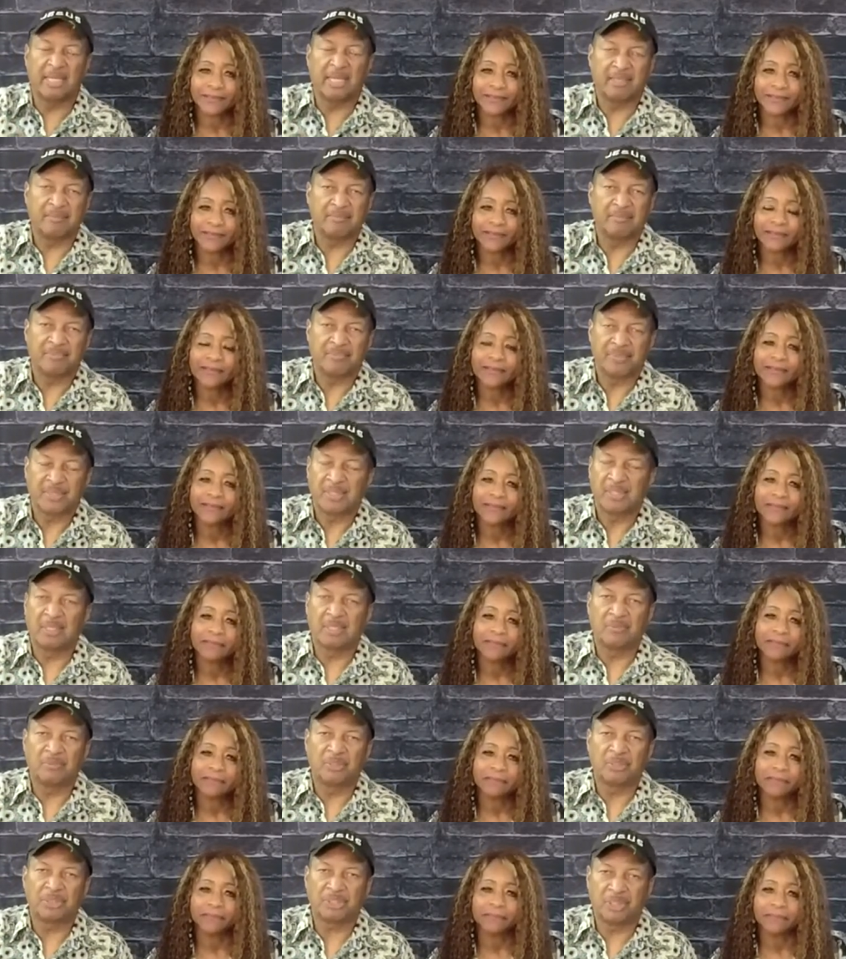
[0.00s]
Speaker 1: that
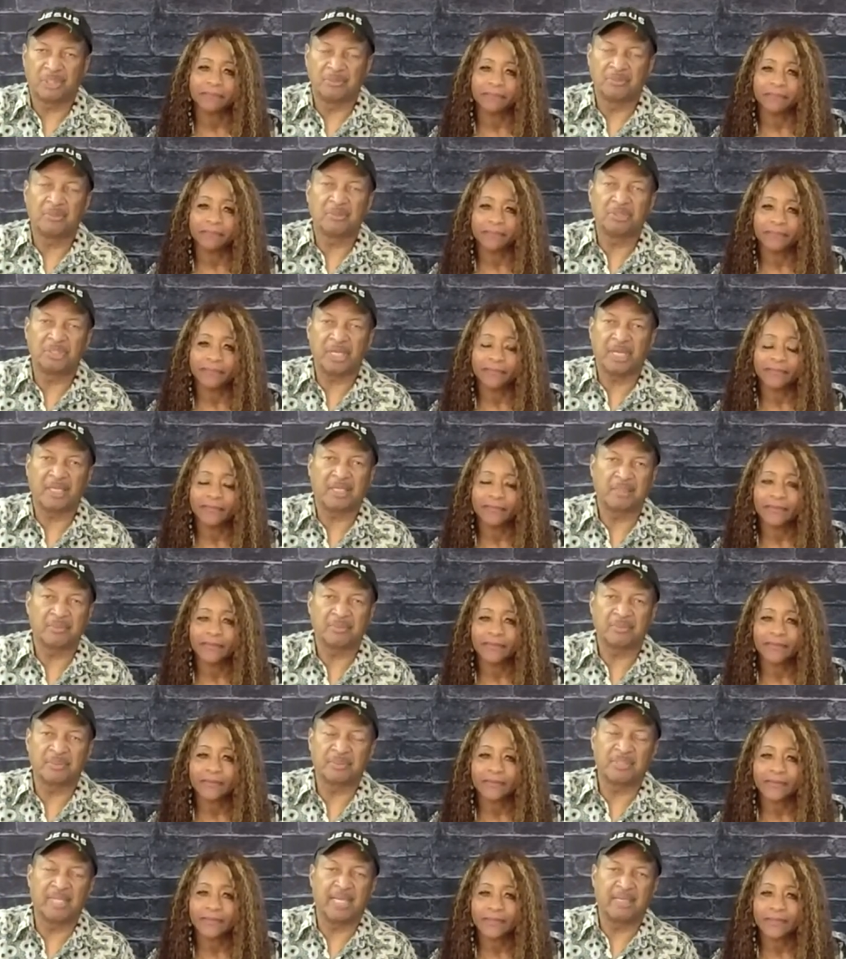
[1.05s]
uh, was shown to Jacob
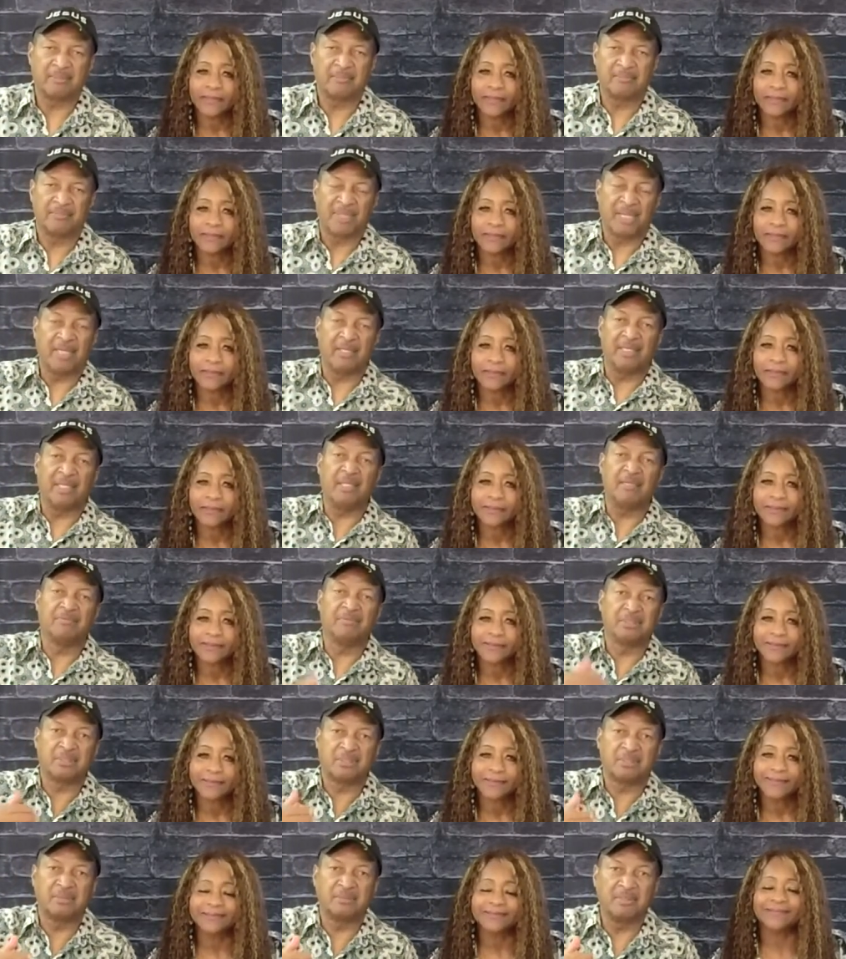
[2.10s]
was that, and
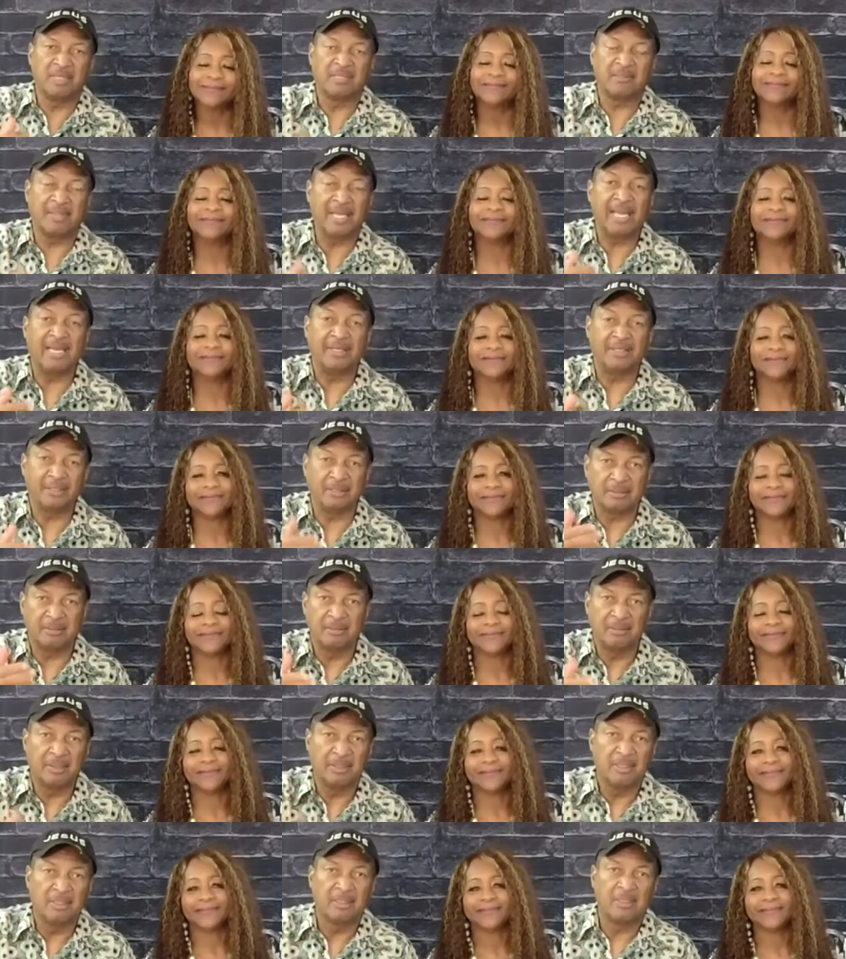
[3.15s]
even to mm-hmm. Nathaniel,
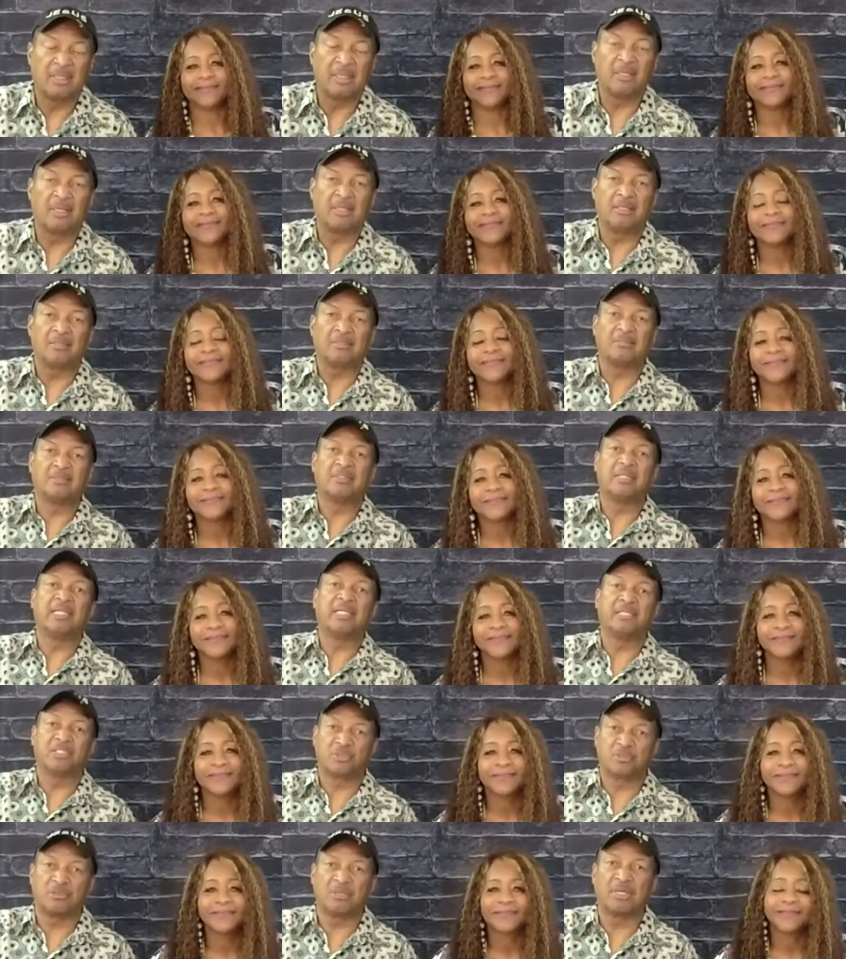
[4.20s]
uh, the
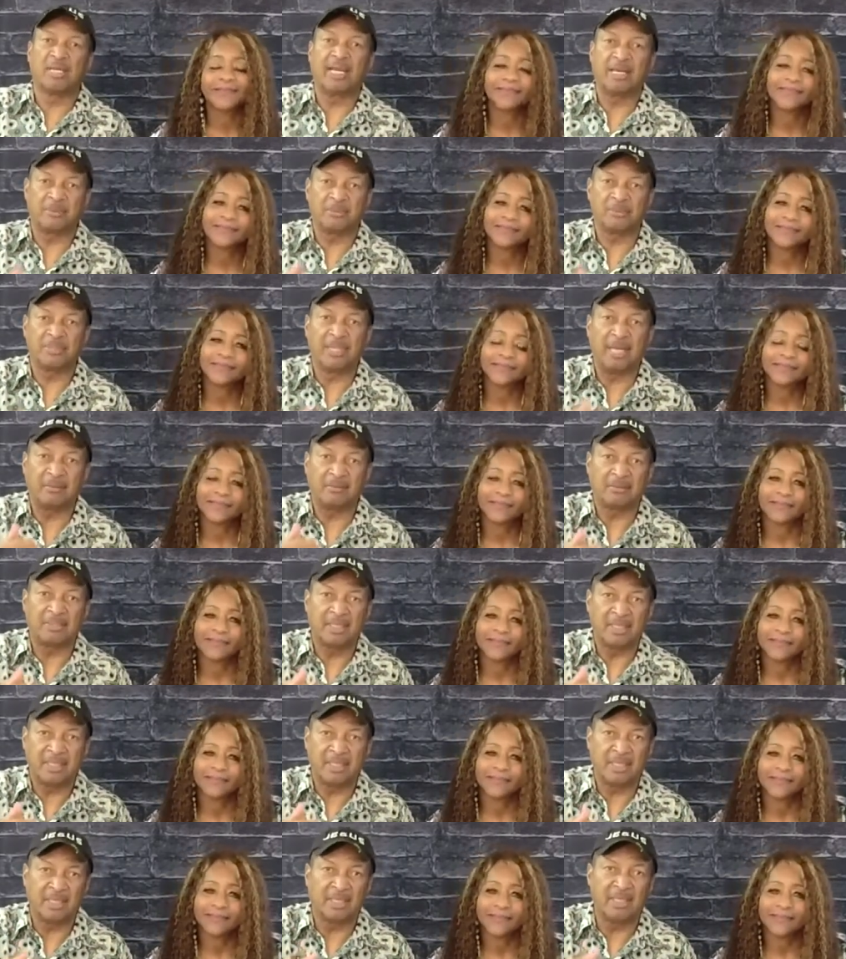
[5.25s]
Israelite without
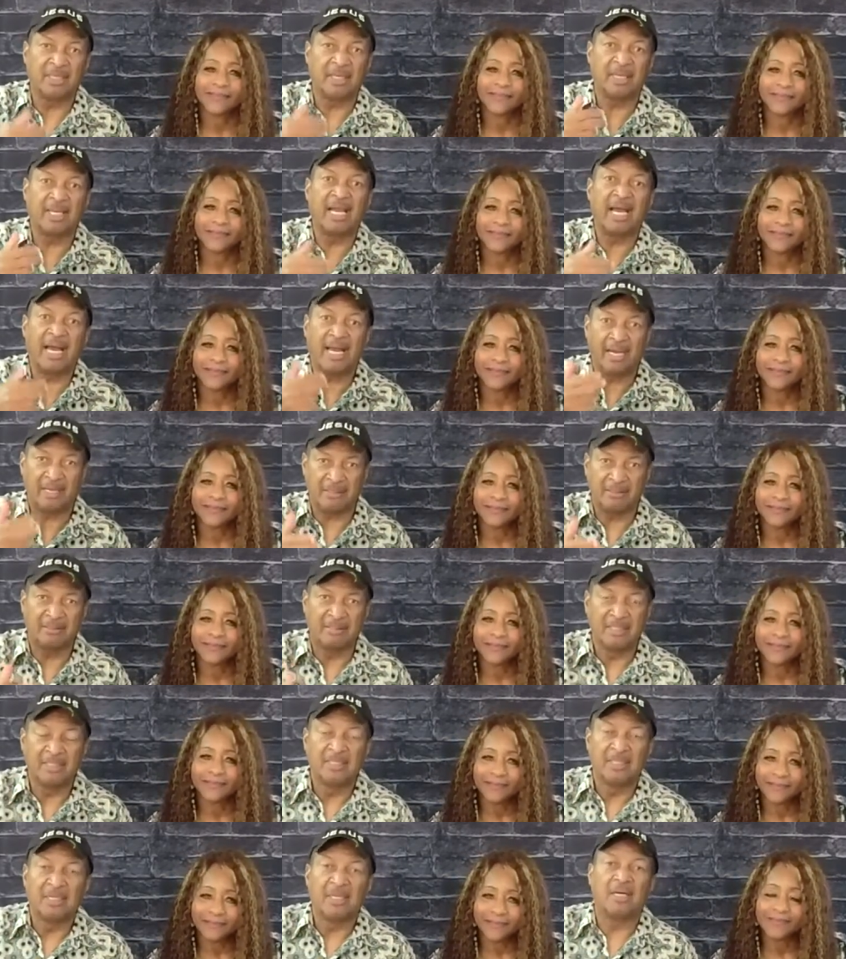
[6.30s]
any guile.
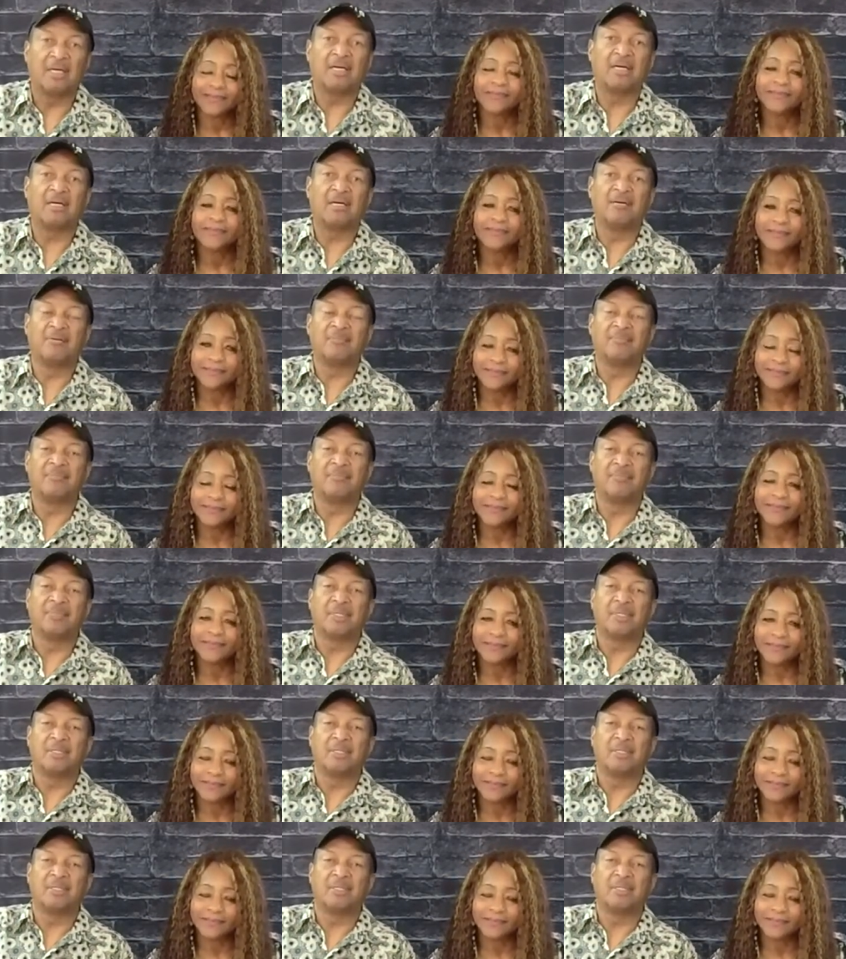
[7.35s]
Uh, mm-hmm.